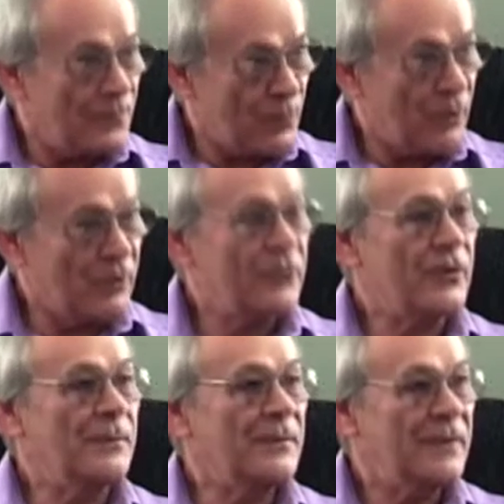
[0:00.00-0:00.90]
Per
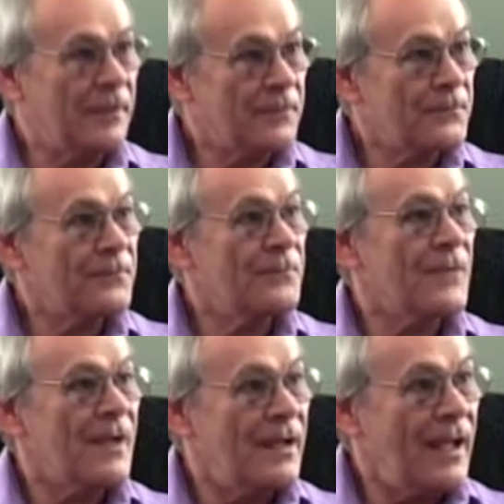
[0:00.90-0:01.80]
trip, yep.
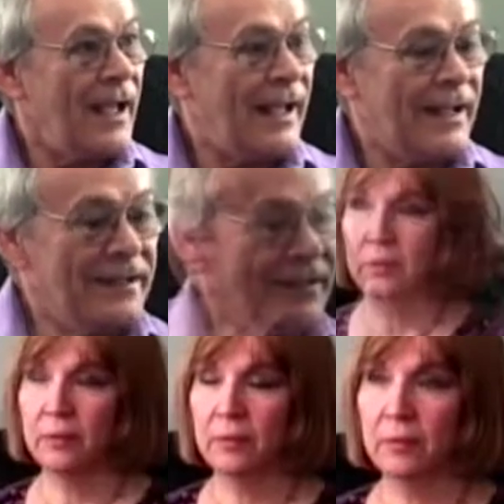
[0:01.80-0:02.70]
And
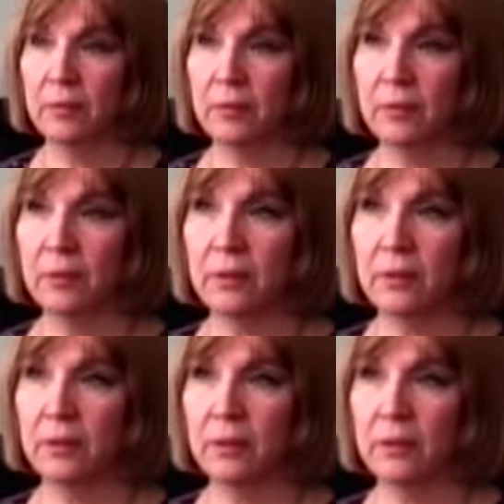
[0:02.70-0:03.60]

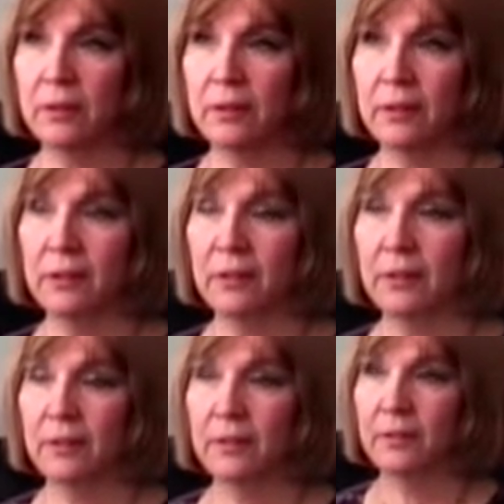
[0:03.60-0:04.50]
unbelievable.
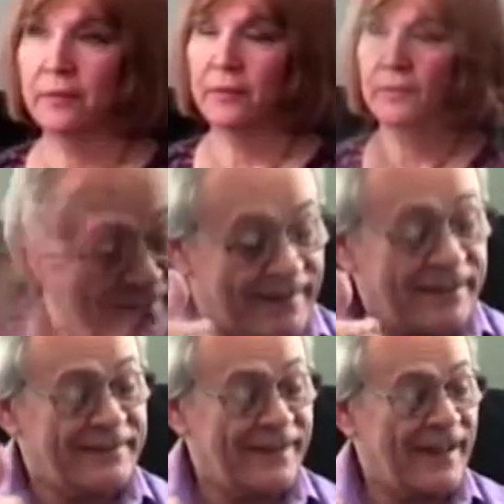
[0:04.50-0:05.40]
And
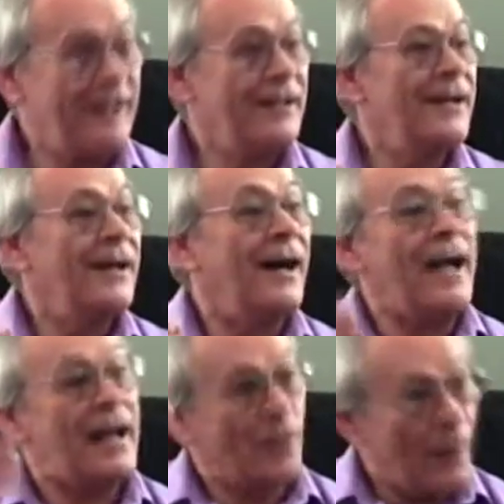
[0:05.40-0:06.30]
besides that, I
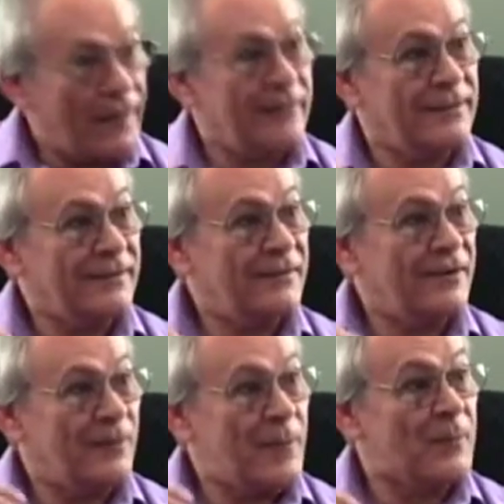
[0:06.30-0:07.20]
had a waiting list
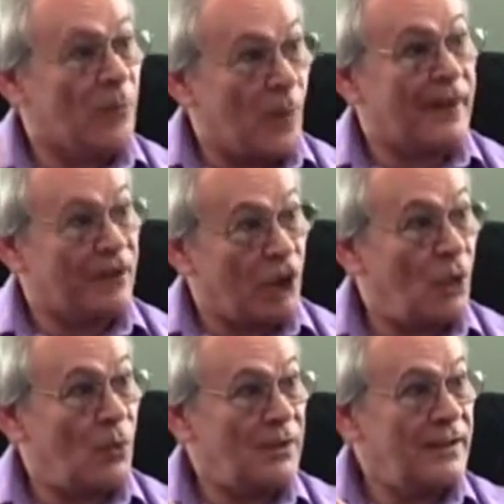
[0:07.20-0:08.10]
of people that wanted to
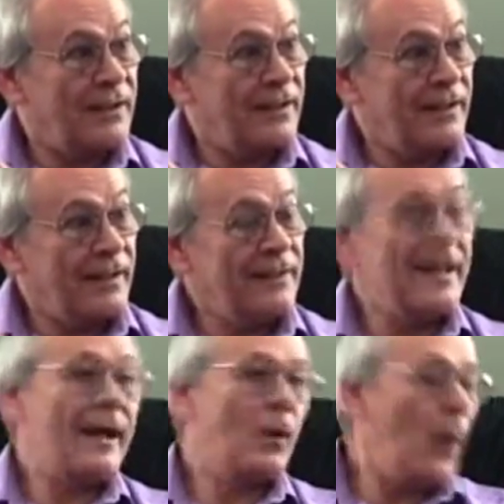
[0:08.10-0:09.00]
go. They either
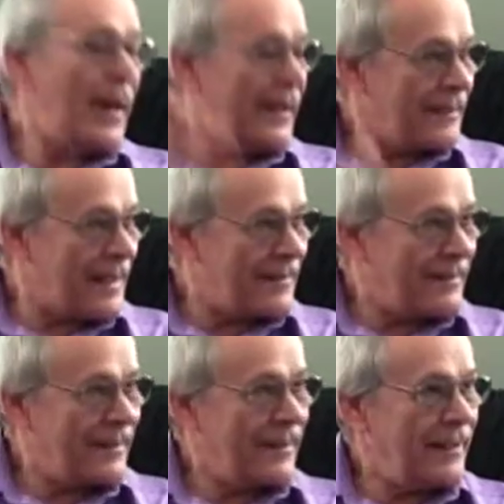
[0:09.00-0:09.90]
had a wedding that
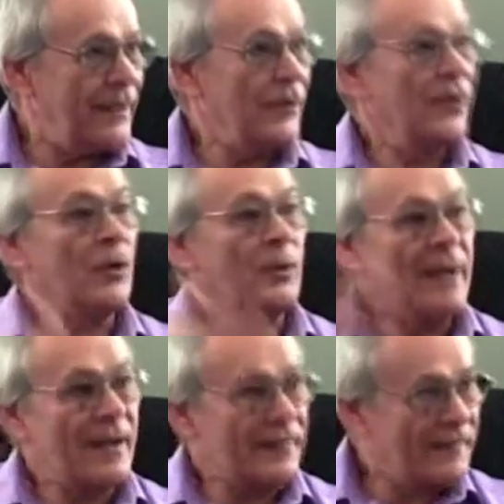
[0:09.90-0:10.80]
day, or they're going to
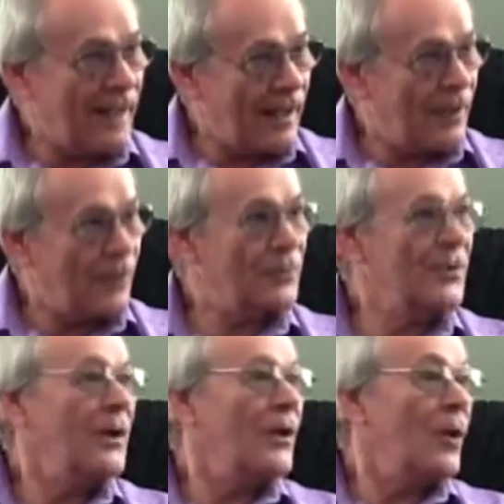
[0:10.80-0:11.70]
be out of
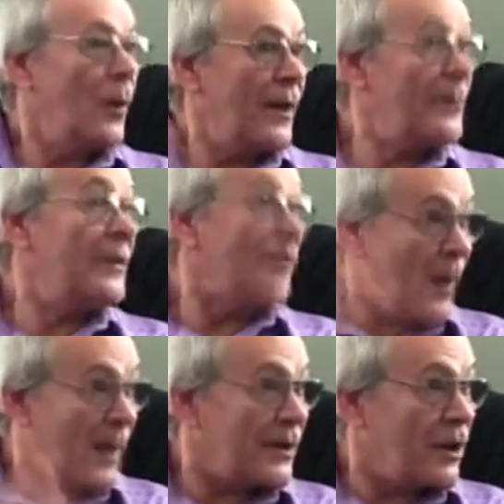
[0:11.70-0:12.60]
town, or whatever, but they
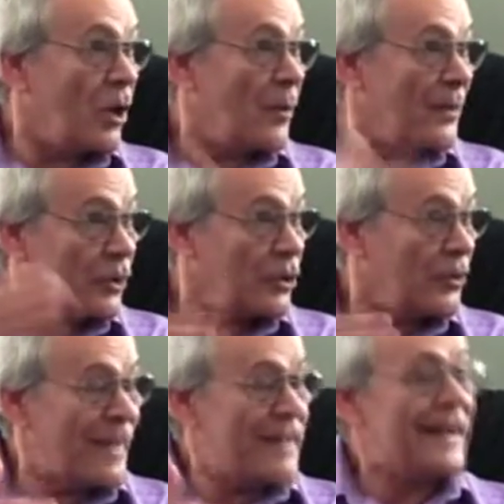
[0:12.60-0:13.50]
wanted to go, but they
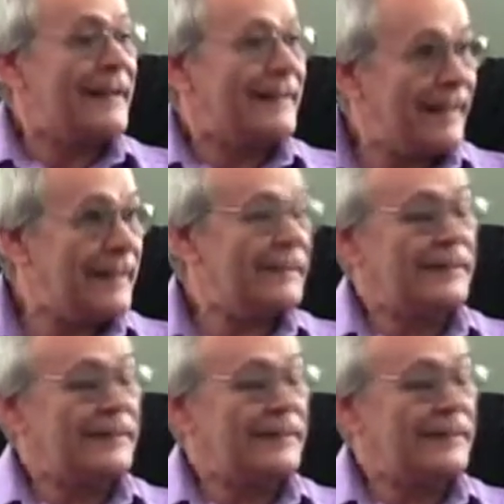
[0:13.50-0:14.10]
couldn't make that date.